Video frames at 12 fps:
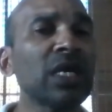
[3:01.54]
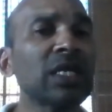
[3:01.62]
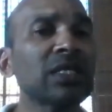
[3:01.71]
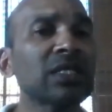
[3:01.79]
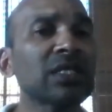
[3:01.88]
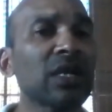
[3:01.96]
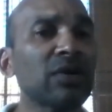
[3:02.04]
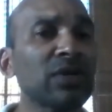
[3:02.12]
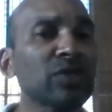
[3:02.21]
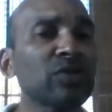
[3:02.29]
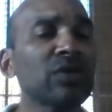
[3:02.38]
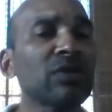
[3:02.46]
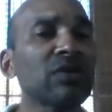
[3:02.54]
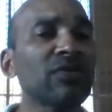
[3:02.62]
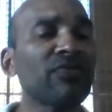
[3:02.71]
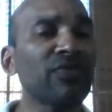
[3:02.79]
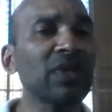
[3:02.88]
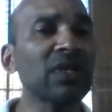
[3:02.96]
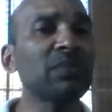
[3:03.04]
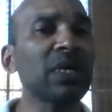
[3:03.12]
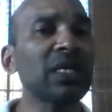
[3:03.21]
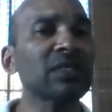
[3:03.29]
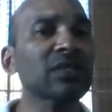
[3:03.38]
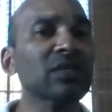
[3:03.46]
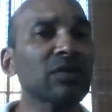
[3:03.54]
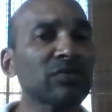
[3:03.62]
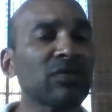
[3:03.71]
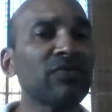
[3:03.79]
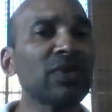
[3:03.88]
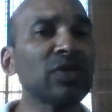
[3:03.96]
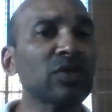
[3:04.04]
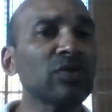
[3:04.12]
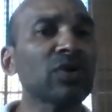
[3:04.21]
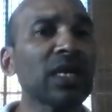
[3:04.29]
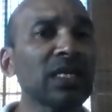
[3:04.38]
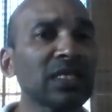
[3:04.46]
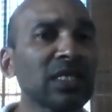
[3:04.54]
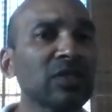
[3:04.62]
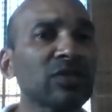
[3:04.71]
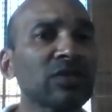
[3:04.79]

a terrestrial field-based conservation organization.